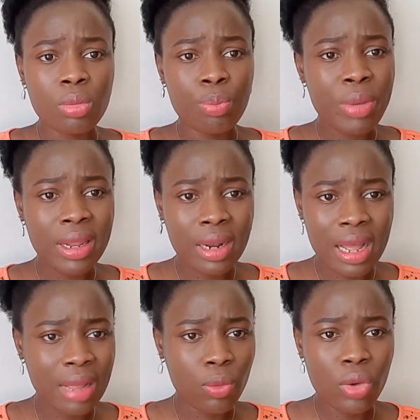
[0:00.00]
pain,
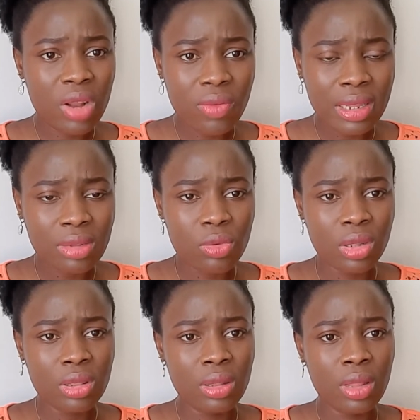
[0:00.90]
and whatever that you are
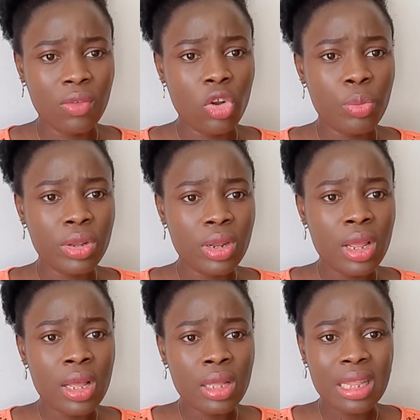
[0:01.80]
developing
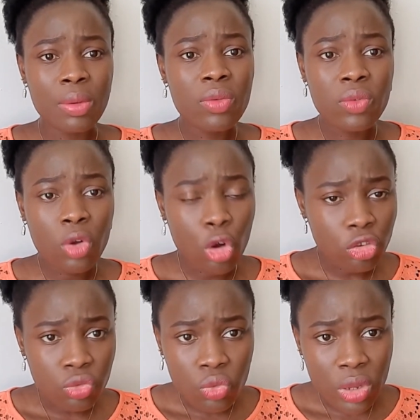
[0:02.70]
that will even cost
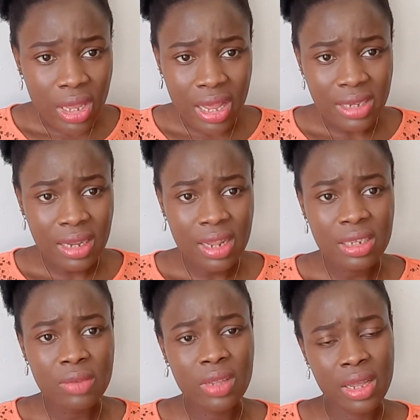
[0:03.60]
you a health challenge
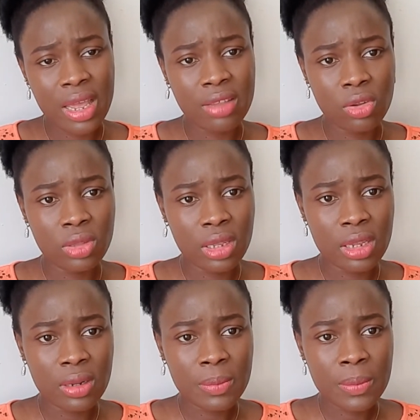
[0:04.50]
if the care is not taken.